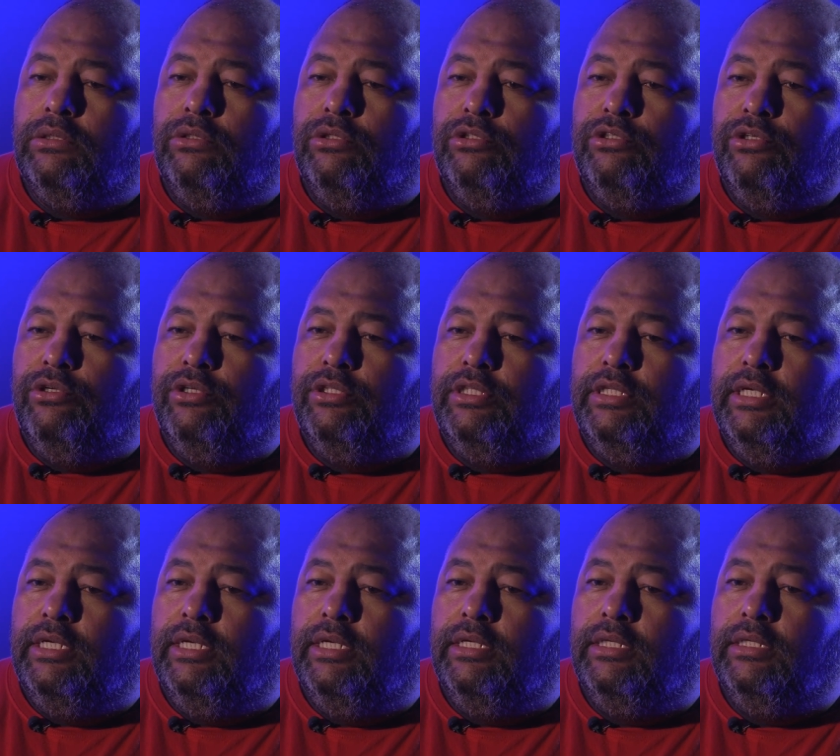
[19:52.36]
good
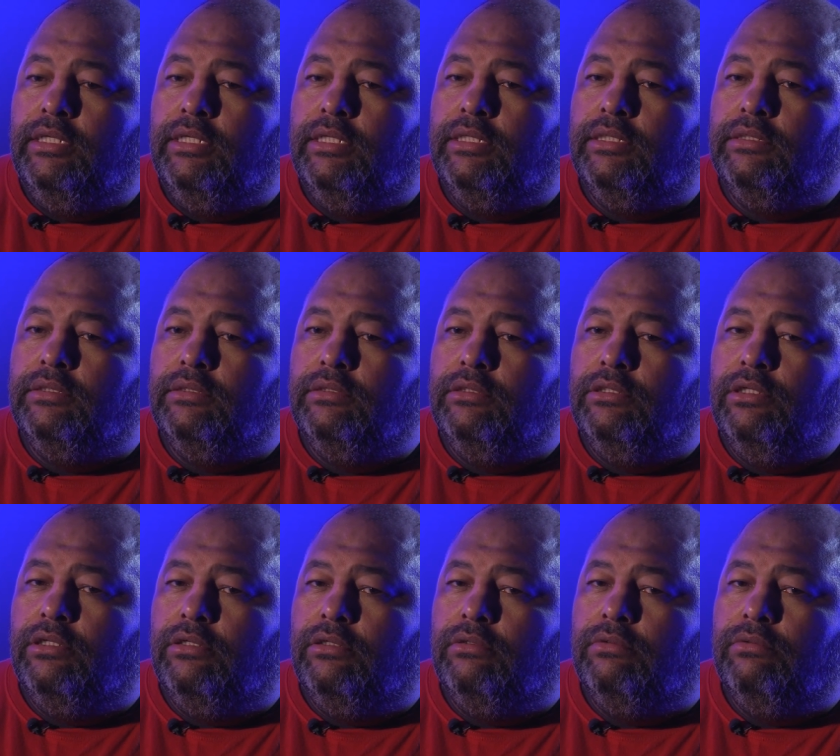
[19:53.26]
routine, and
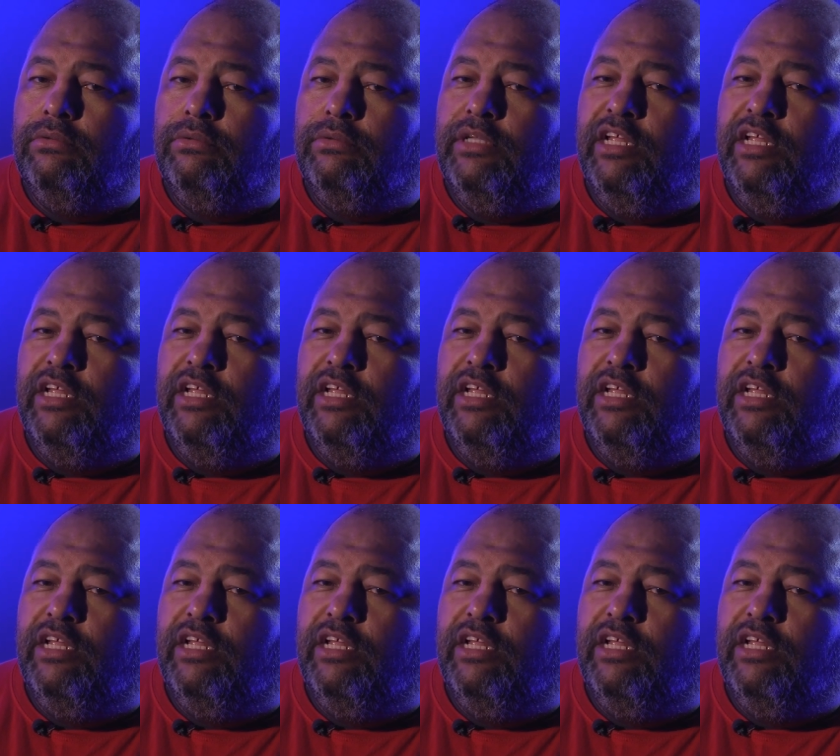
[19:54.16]
you know,